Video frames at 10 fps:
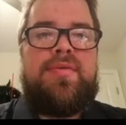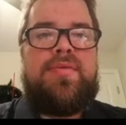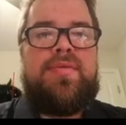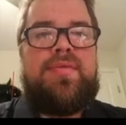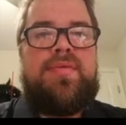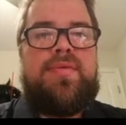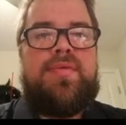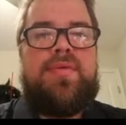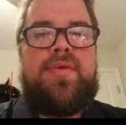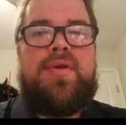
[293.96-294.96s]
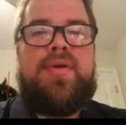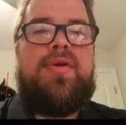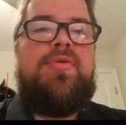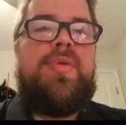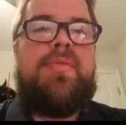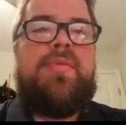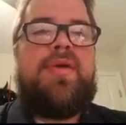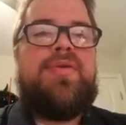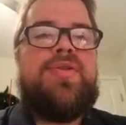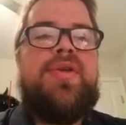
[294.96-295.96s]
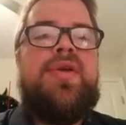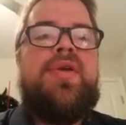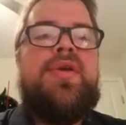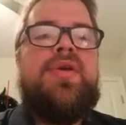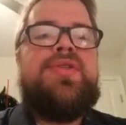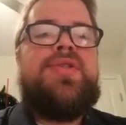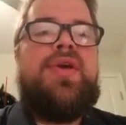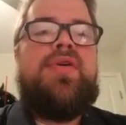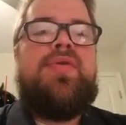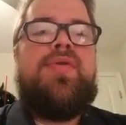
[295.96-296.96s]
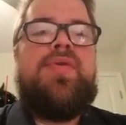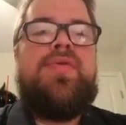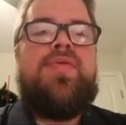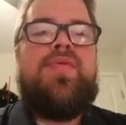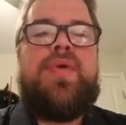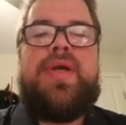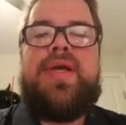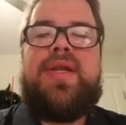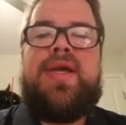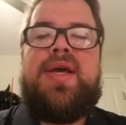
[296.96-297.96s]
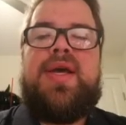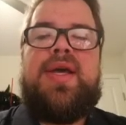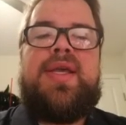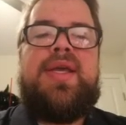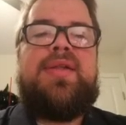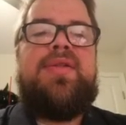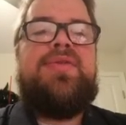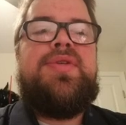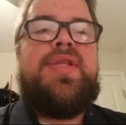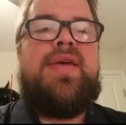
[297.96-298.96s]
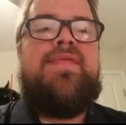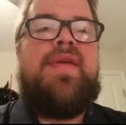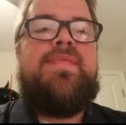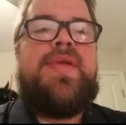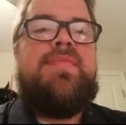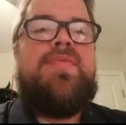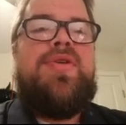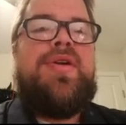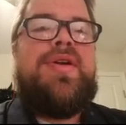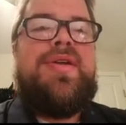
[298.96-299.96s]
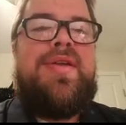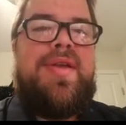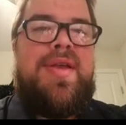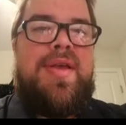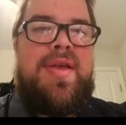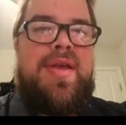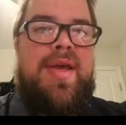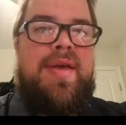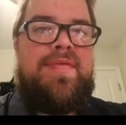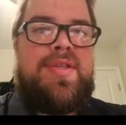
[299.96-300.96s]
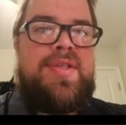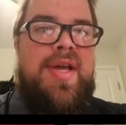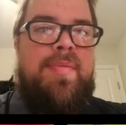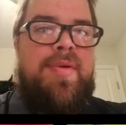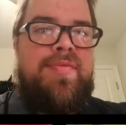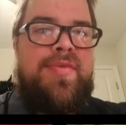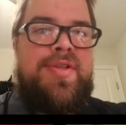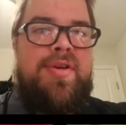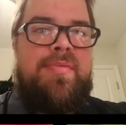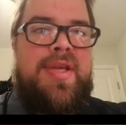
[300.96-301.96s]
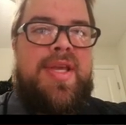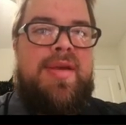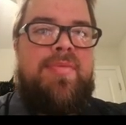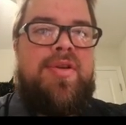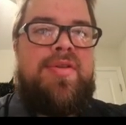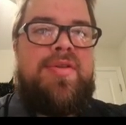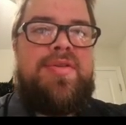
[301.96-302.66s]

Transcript: Oh, open it backwards. So when I get close to that 5-minute mark, I have to stop and restart my camera.